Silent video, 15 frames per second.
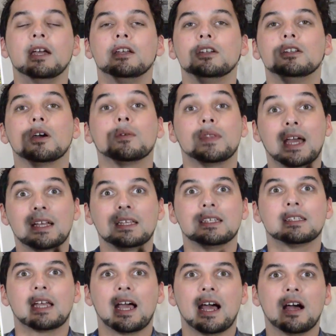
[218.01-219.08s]
You know, that
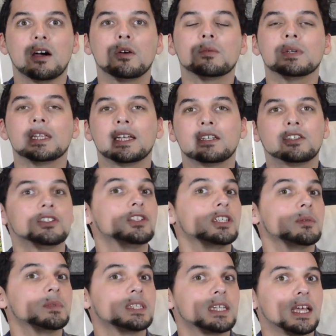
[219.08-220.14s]
is how
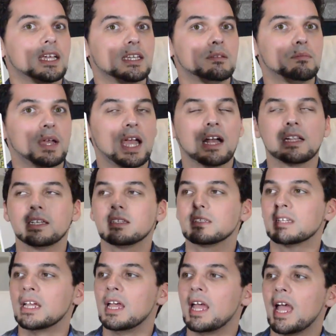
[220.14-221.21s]
relationships stay in balance.